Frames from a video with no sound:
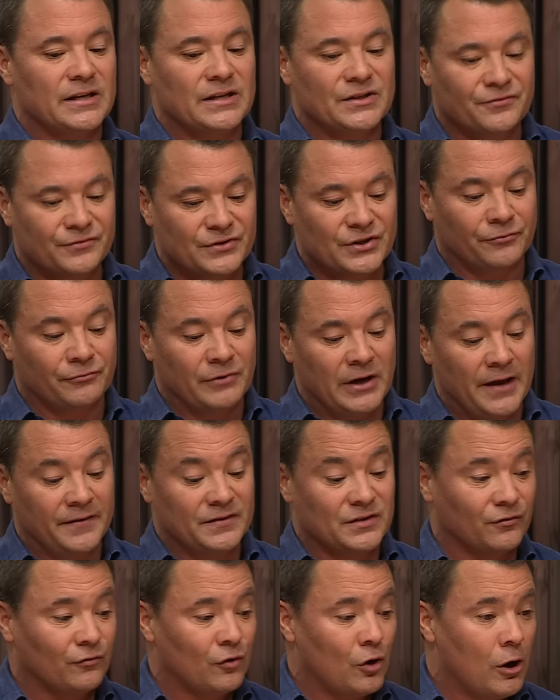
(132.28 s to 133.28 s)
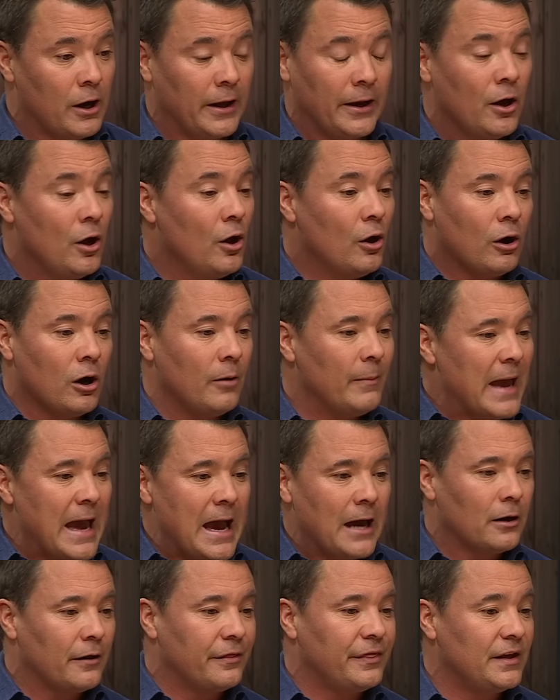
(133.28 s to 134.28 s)
says to Reeves and Wright, I'm
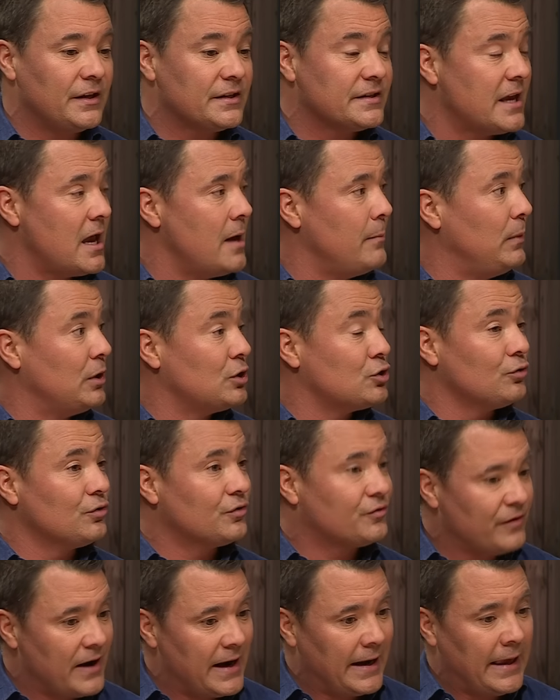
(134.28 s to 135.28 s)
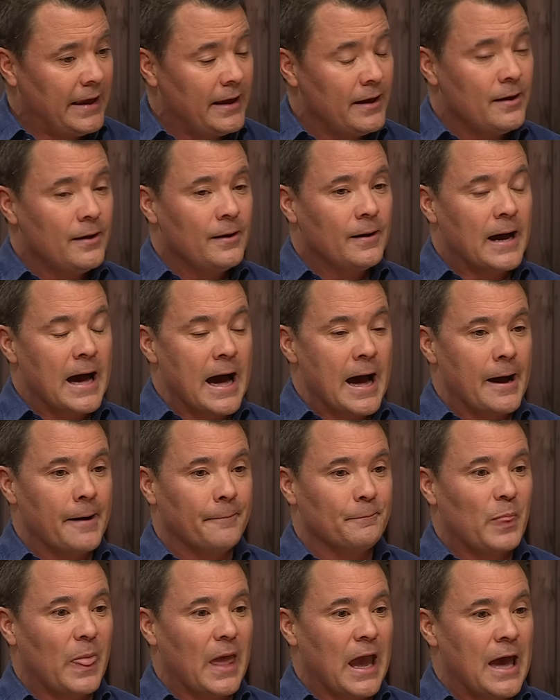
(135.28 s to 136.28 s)
out. I think Sam Mitchell's ready.
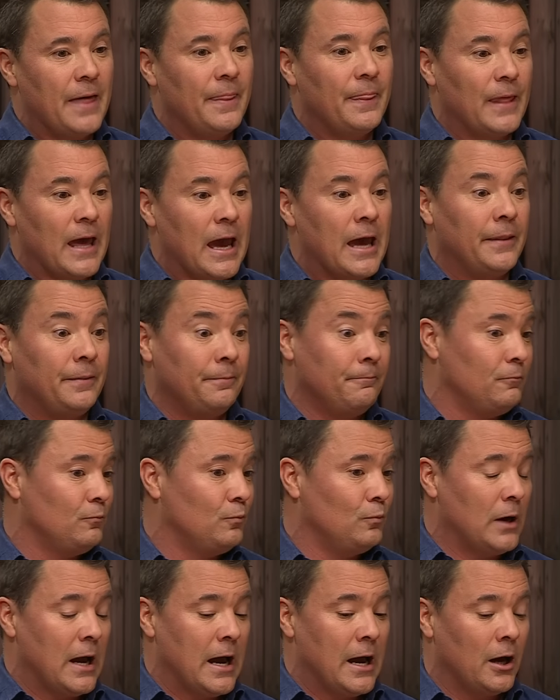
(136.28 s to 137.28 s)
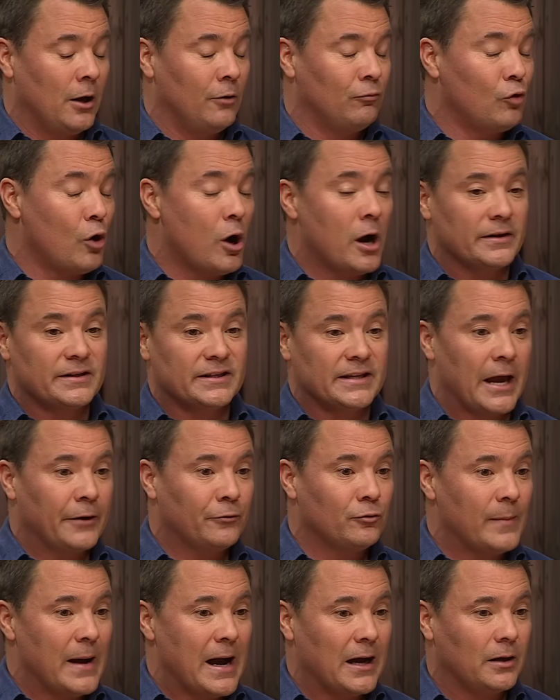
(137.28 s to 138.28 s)
And Wright
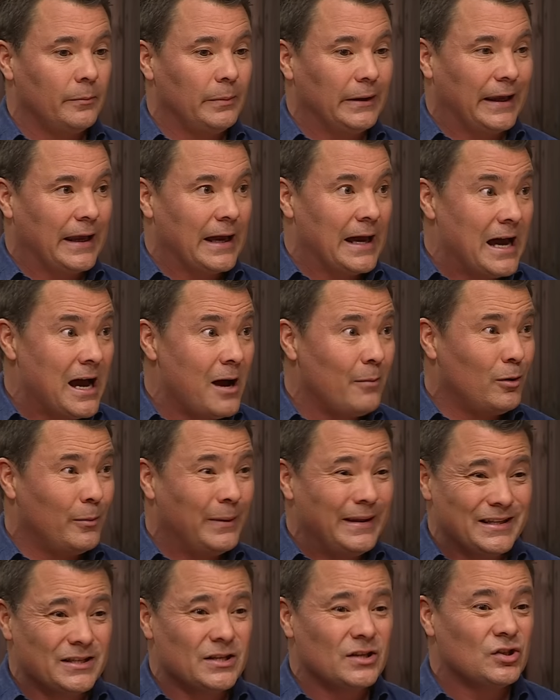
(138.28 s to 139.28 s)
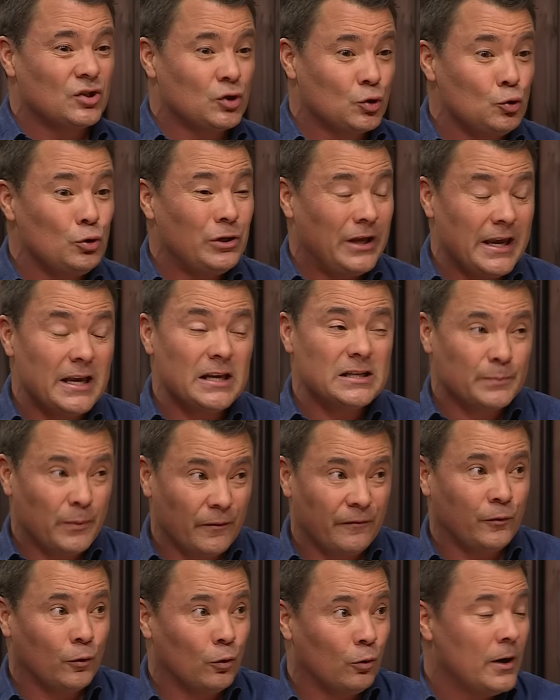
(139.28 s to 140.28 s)
stayed remarkably calm. I mean, this is 2 years
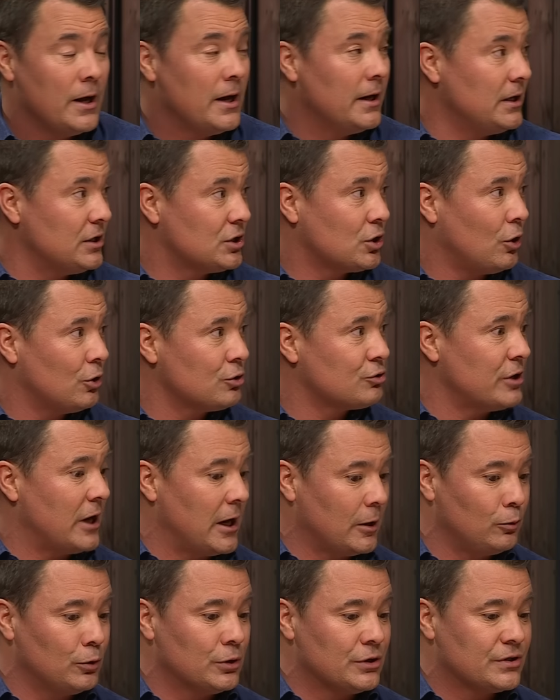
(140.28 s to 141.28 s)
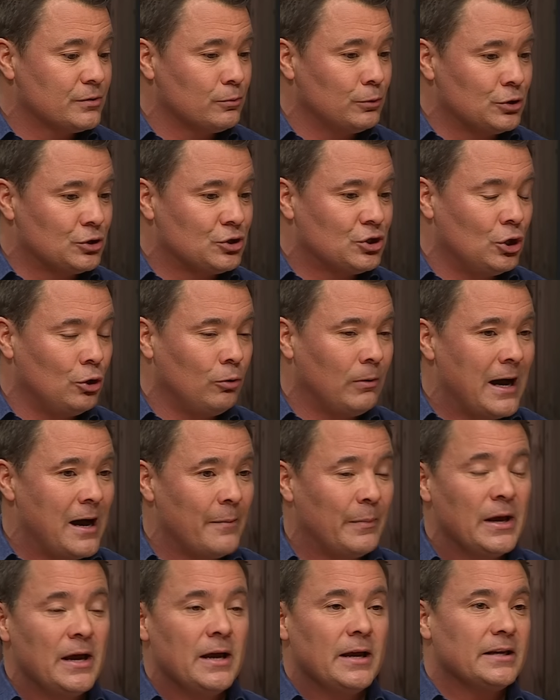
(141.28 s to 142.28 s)
before his contract was due
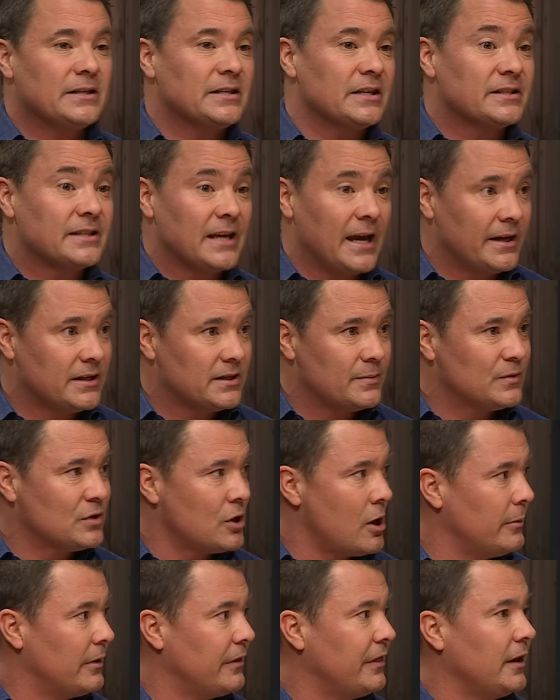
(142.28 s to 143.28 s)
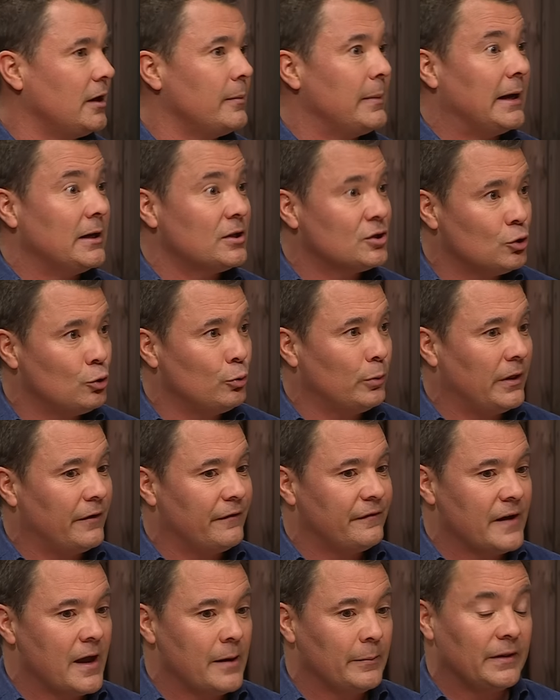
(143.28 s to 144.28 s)
up. He says, take some time to think about it. Talk with
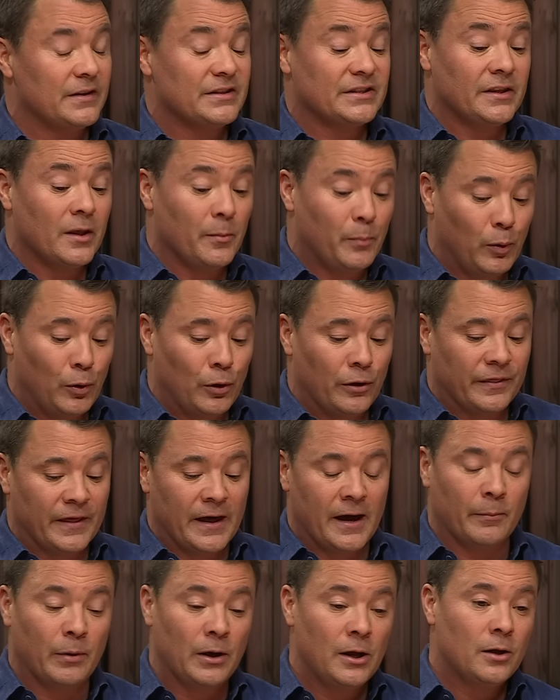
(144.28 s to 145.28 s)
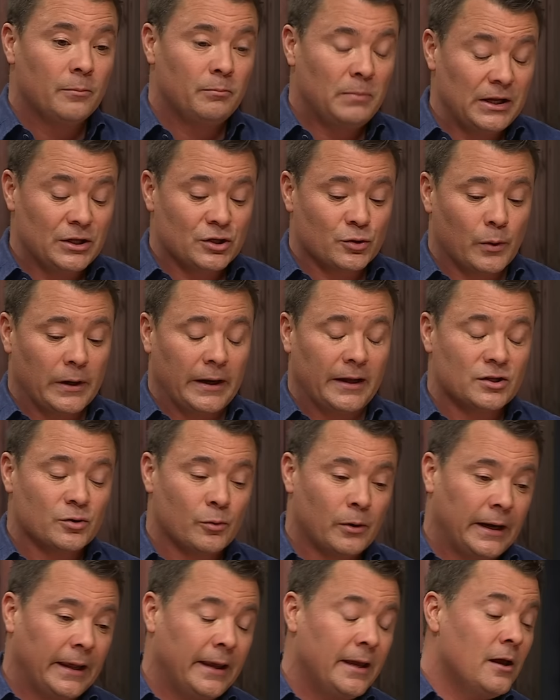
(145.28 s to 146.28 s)
your family. This is in the Perth hub,
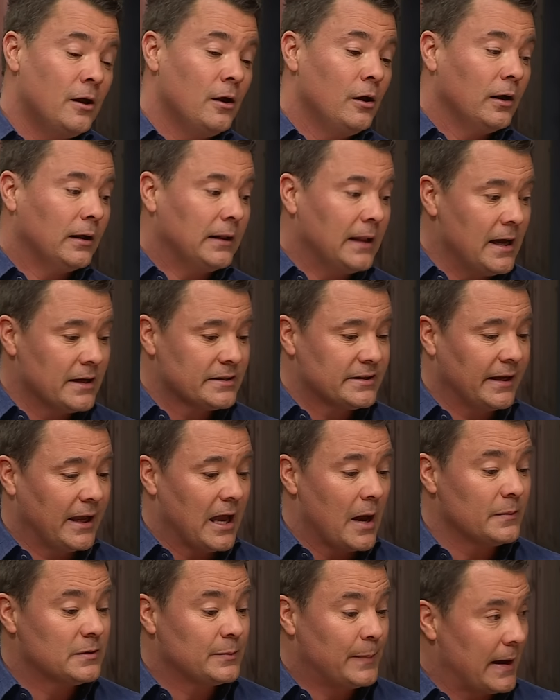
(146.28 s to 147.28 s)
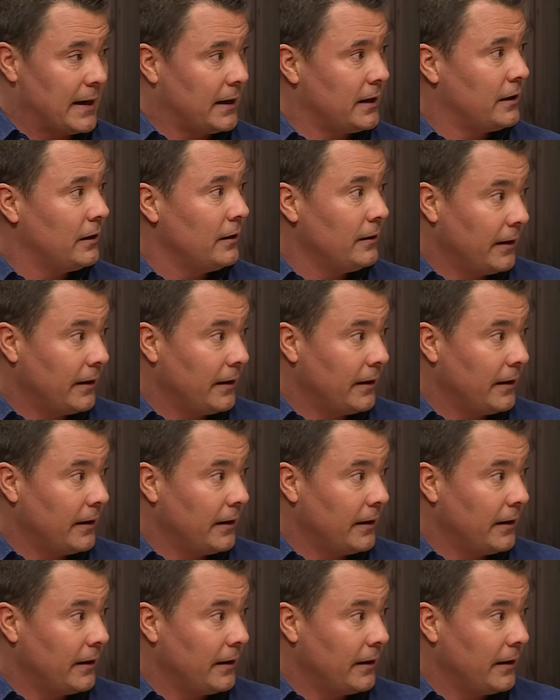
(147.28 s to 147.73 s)
mid-2020. Clarkson comes back.